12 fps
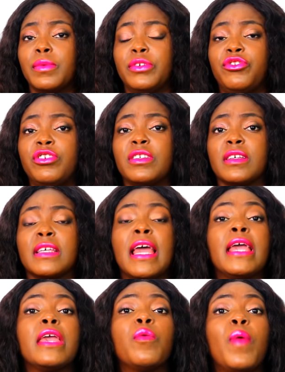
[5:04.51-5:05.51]
with Jesus,
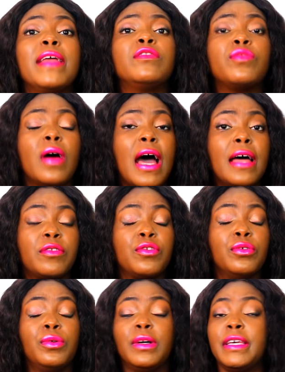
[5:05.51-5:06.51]
he went
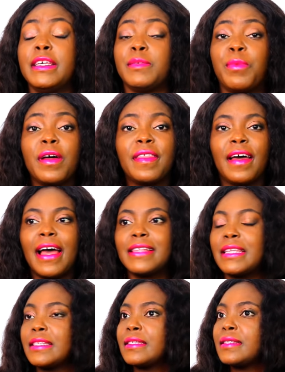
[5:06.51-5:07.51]
to his brother and
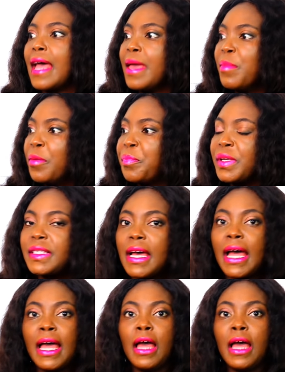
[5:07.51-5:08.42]
said, Simon Peter,